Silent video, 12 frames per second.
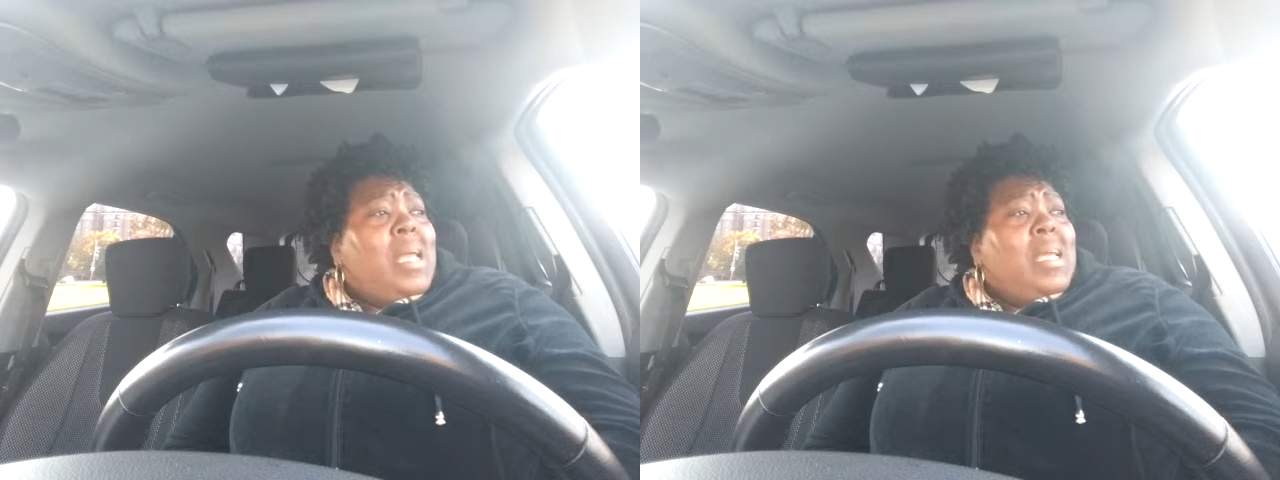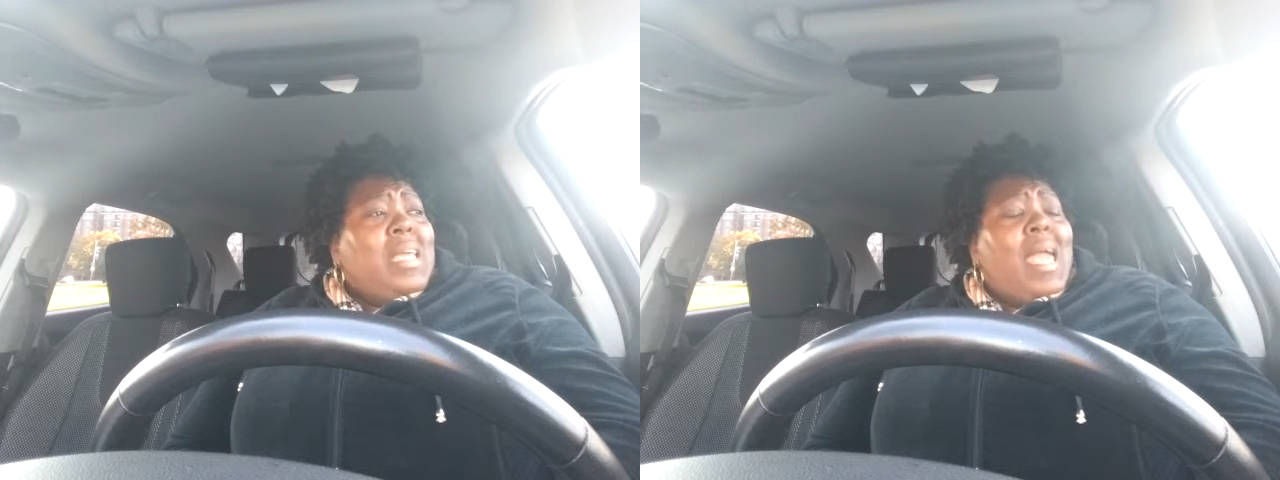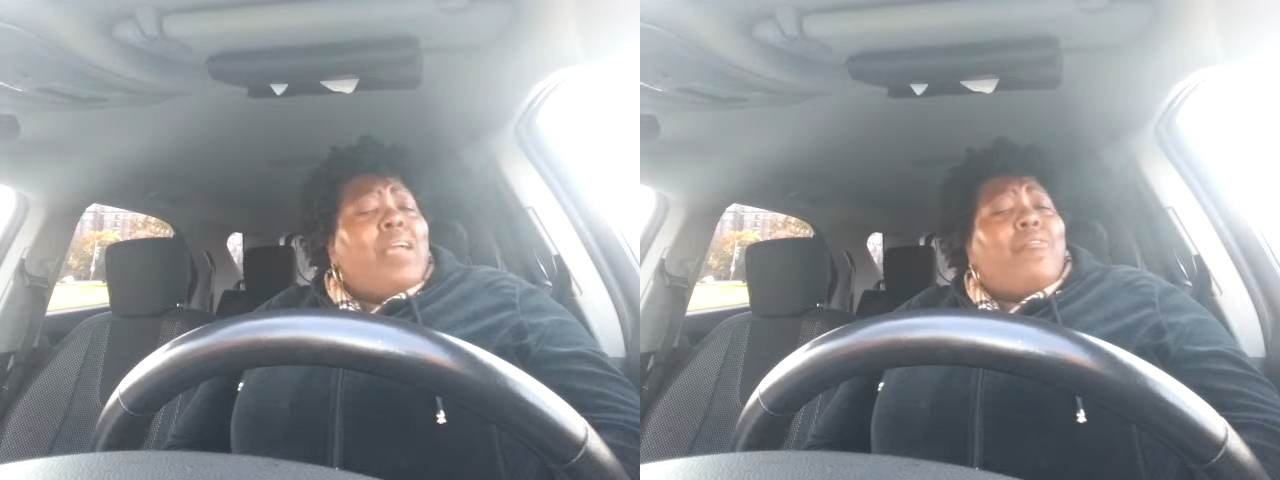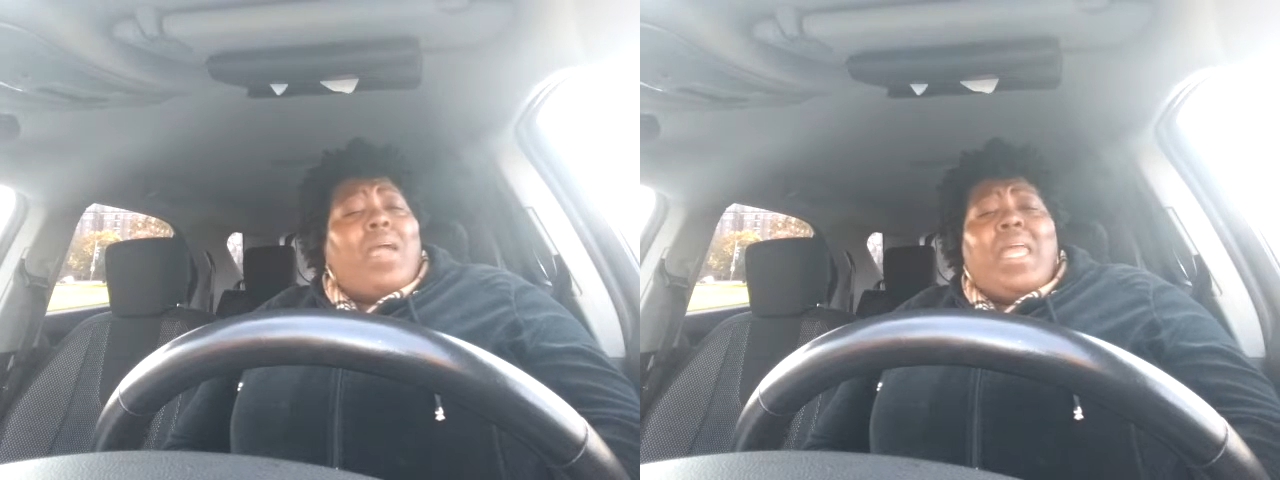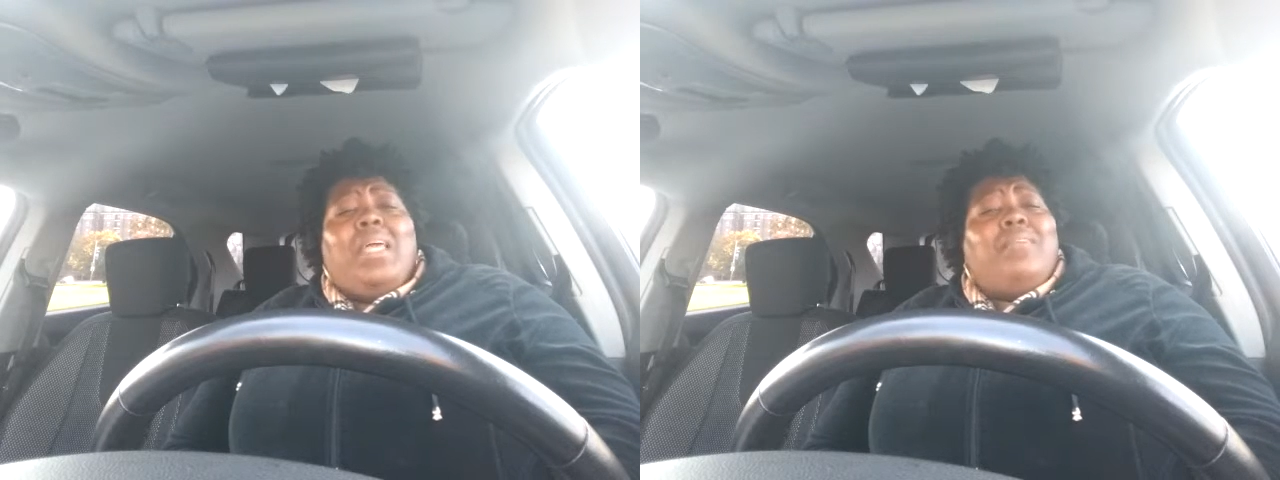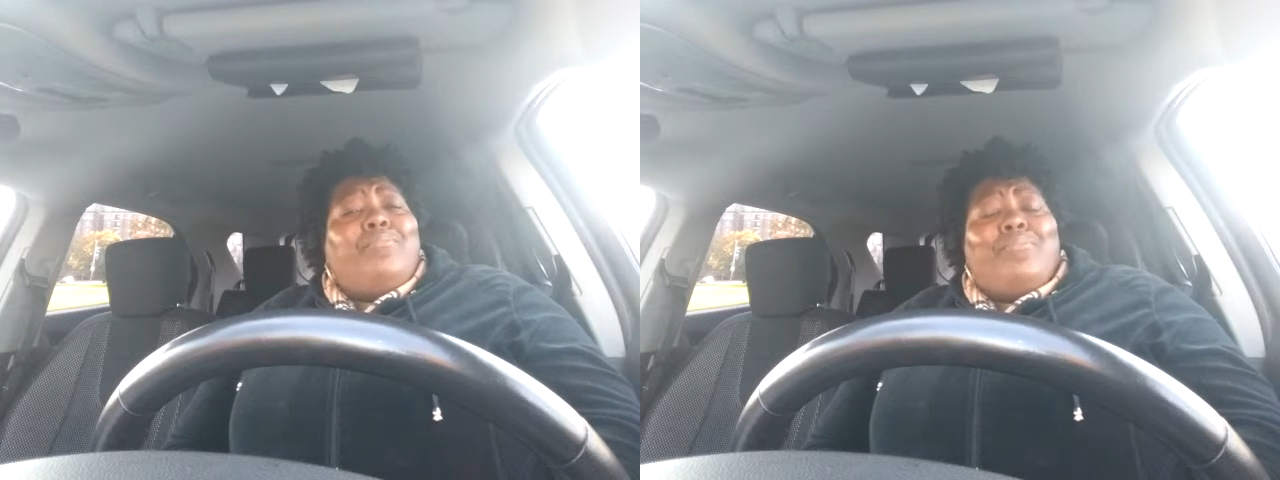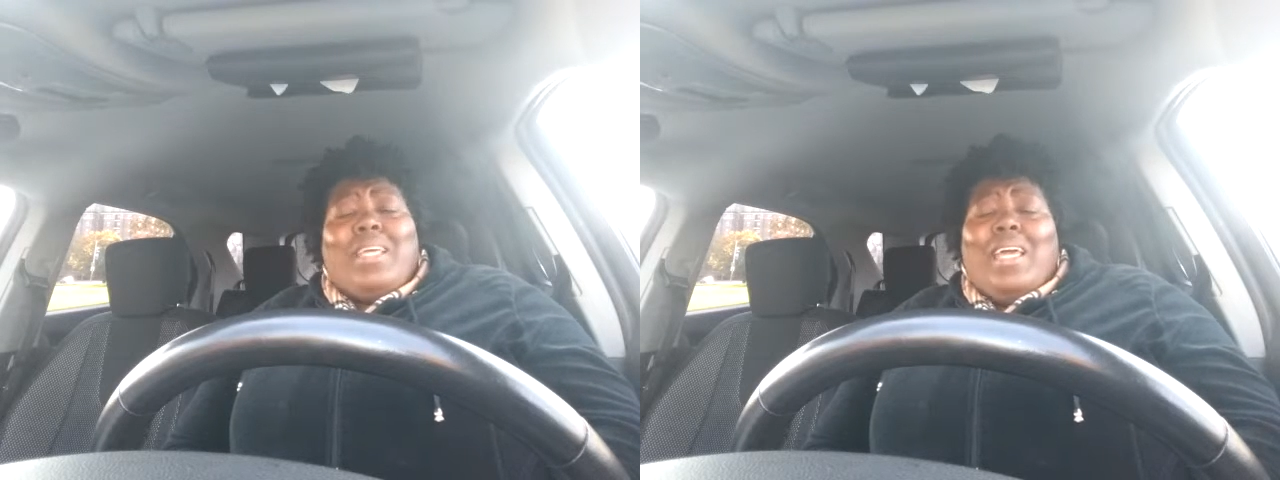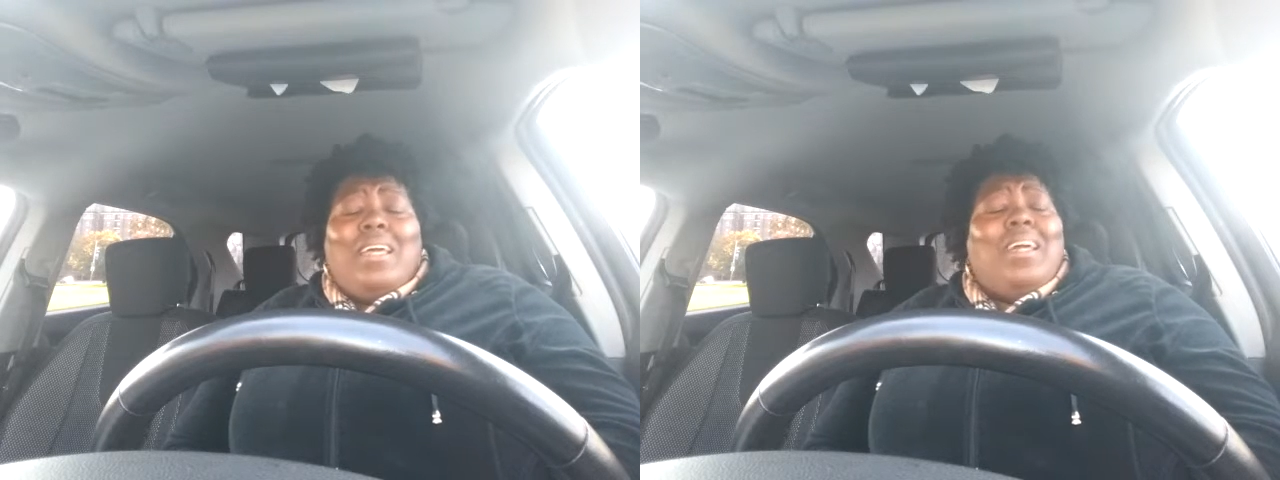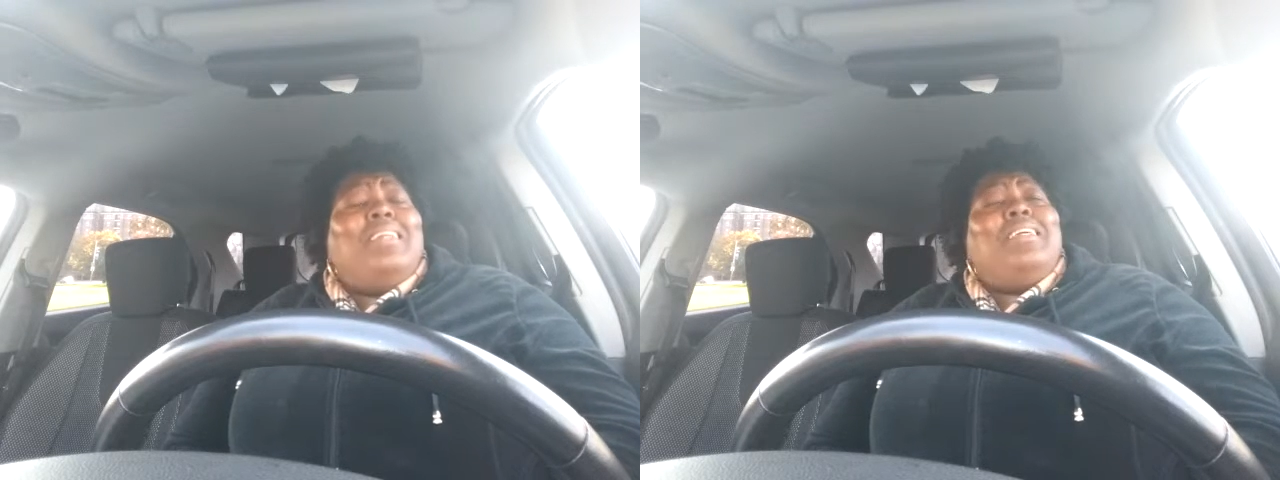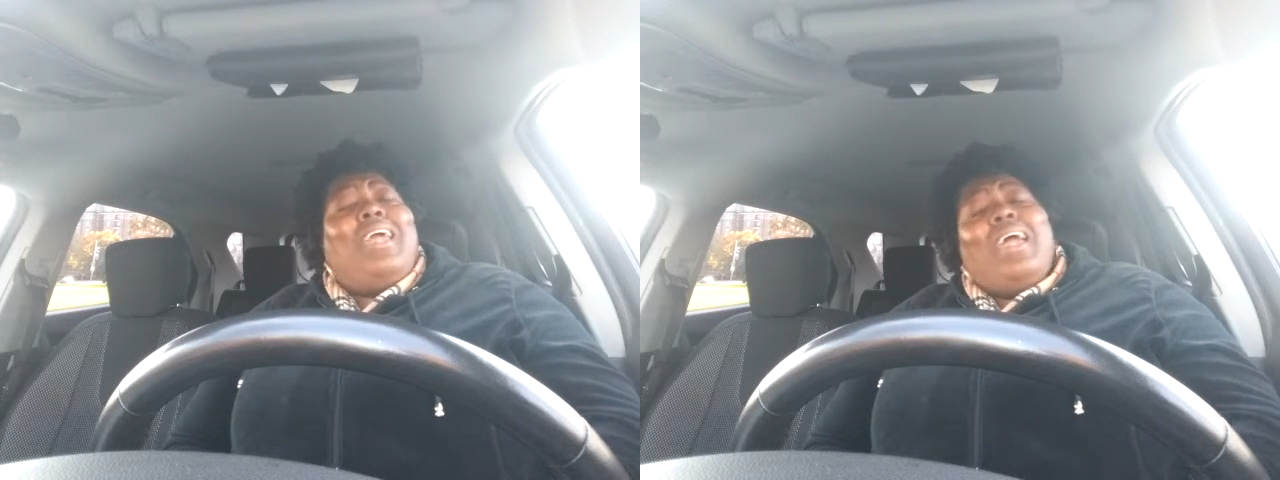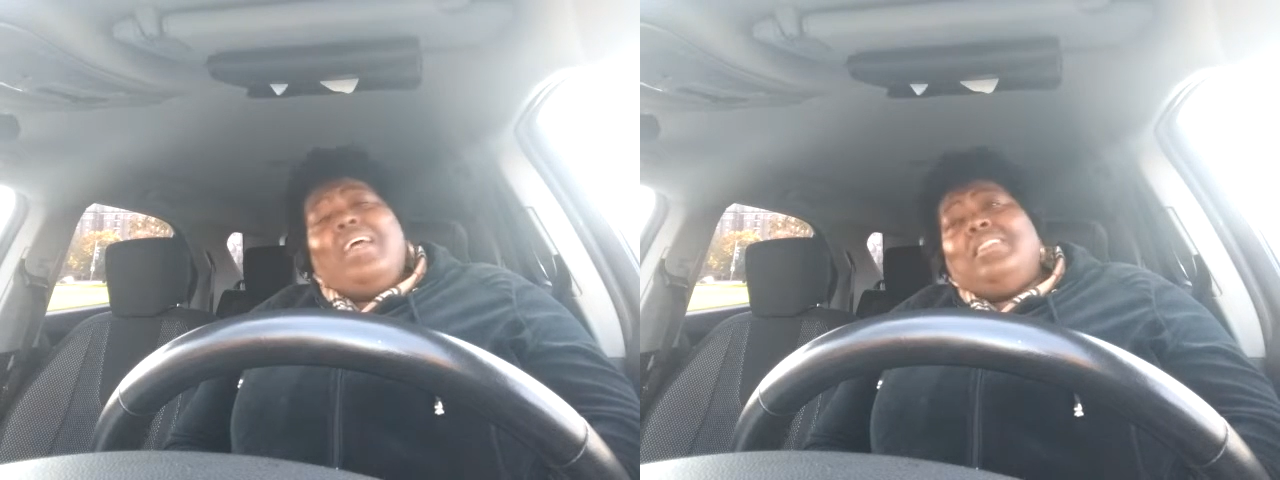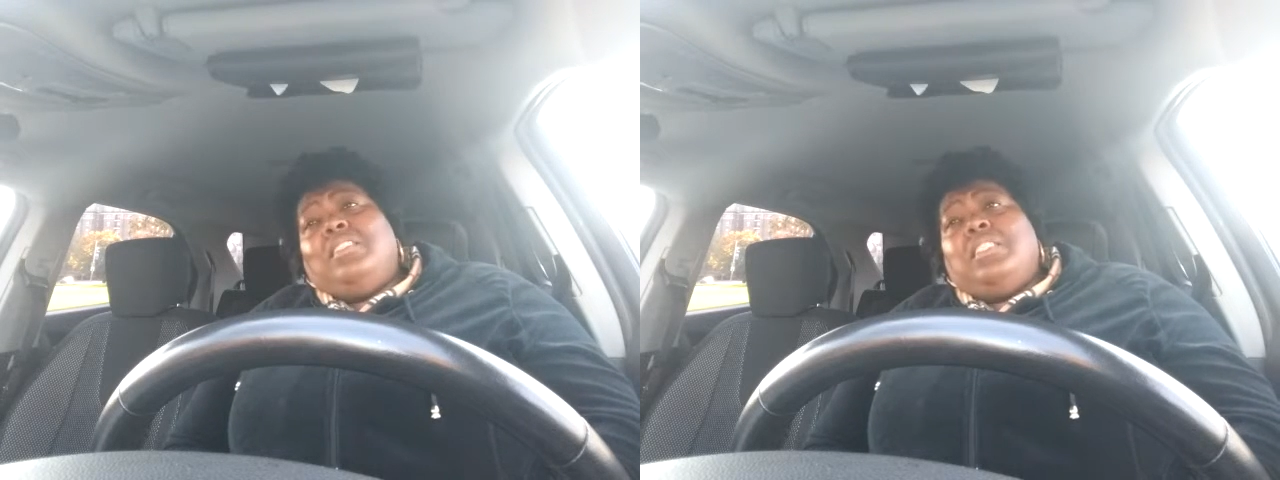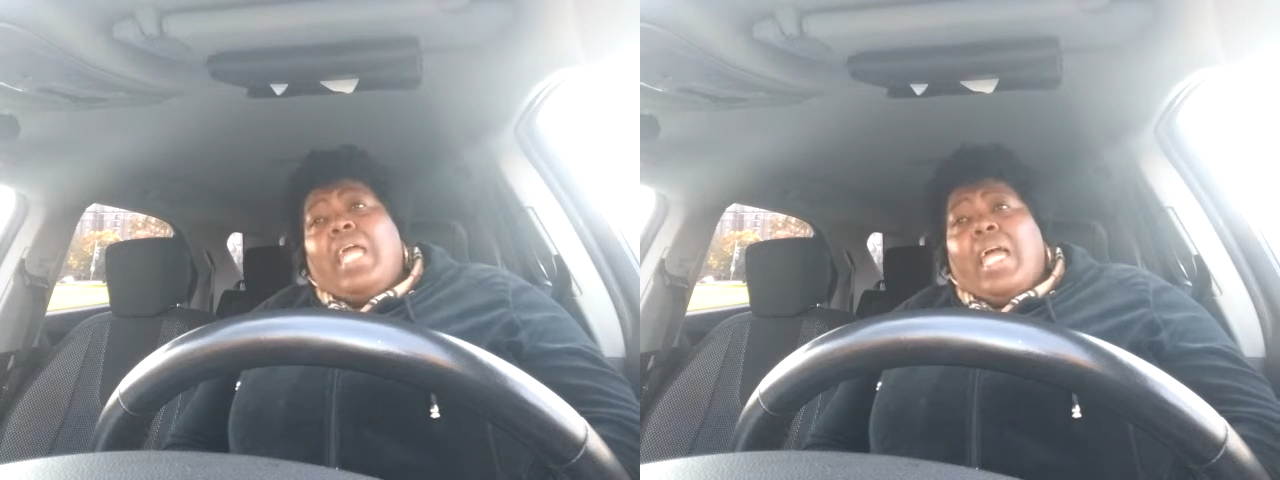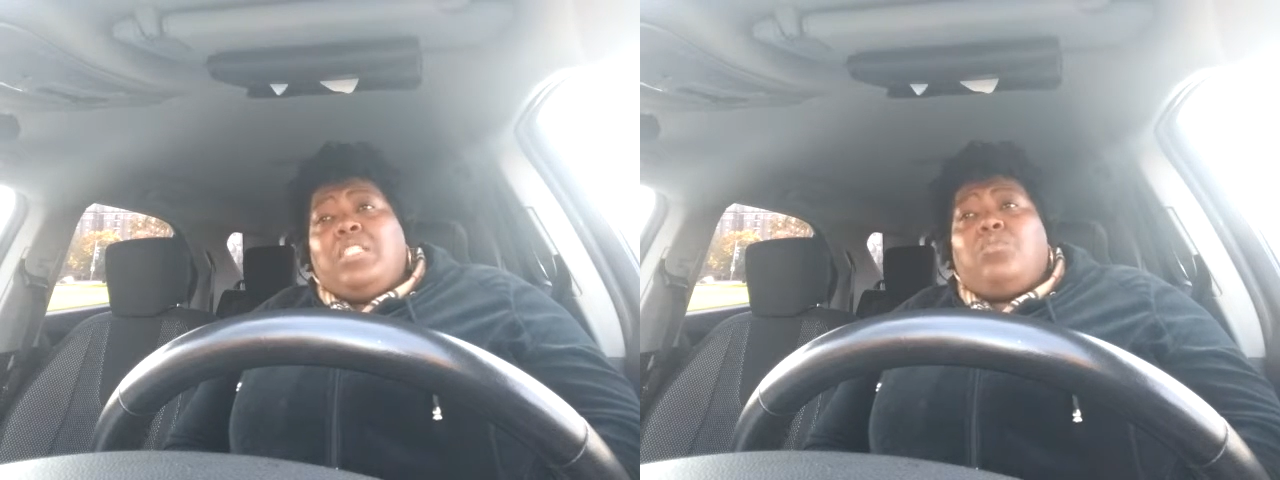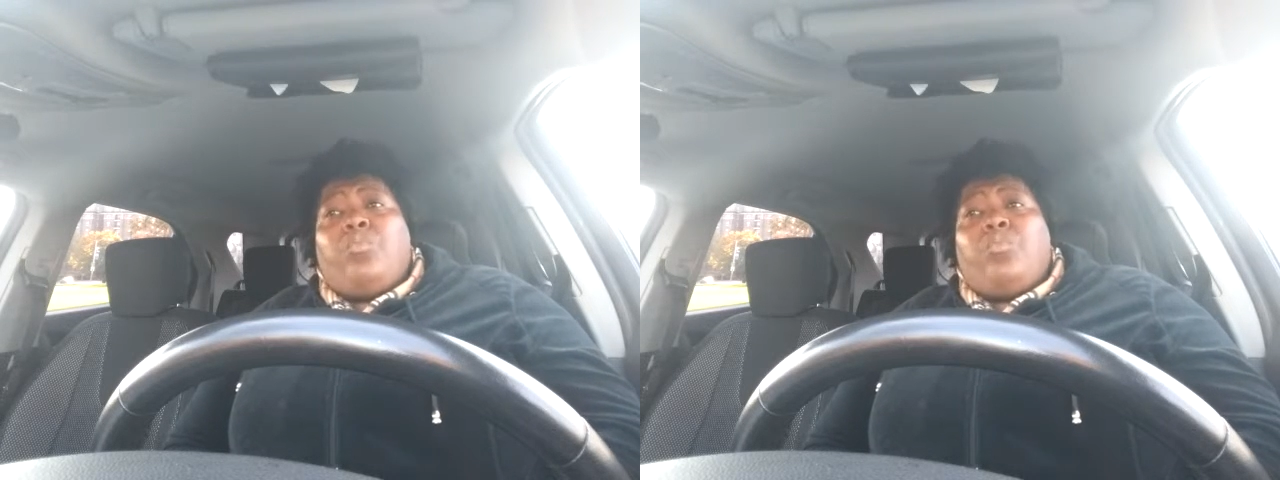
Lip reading: yeah, granted, yes,